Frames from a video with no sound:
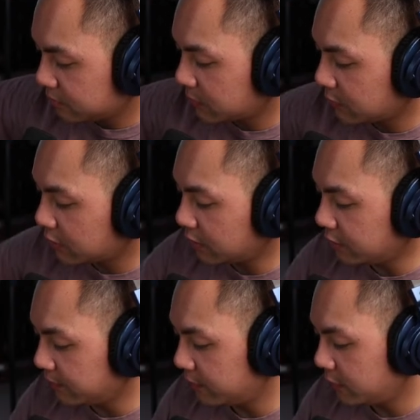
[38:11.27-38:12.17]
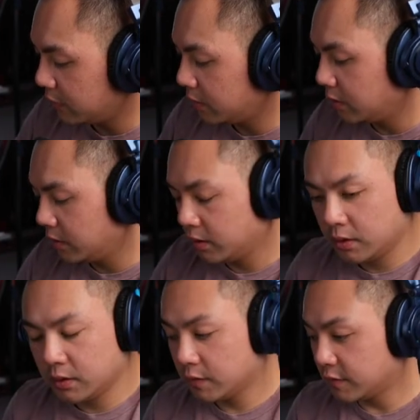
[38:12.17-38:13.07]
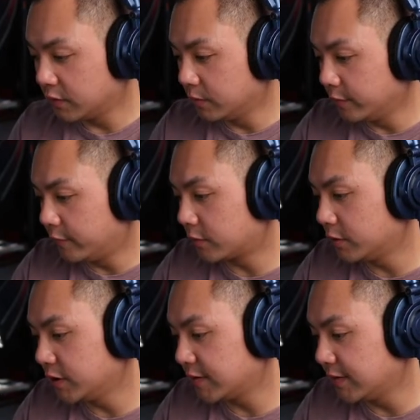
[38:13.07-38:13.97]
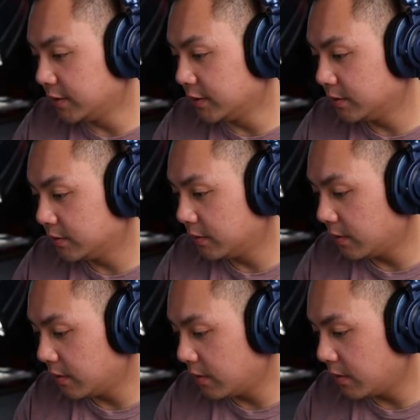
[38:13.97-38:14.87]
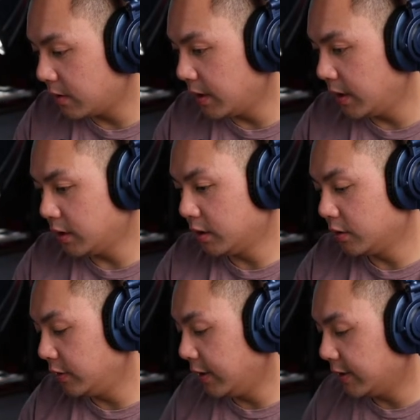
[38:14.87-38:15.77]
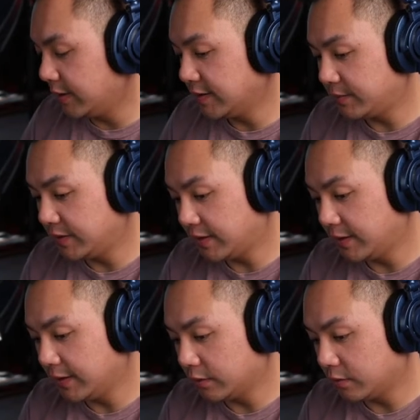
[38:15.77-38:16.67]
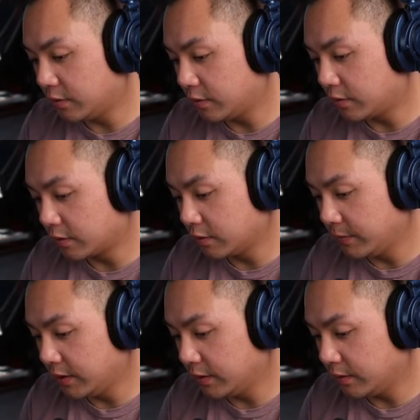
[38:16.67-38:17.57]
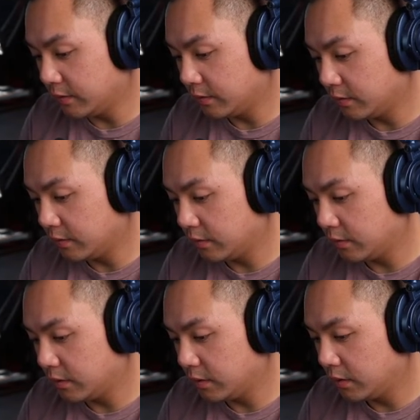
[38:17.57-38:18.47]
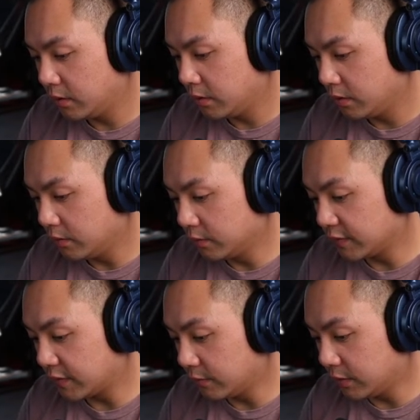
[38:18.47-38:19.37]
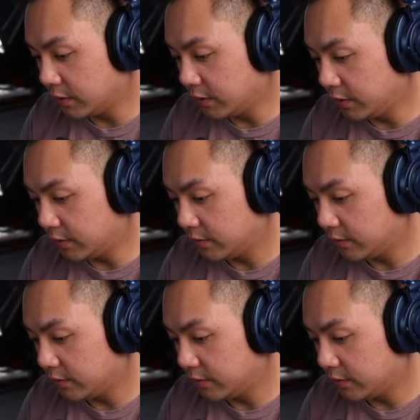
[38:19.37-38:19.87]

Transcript: Okay. So before adjusting that, oh yeah, that needs to be tightened down hard, man. What is going on here?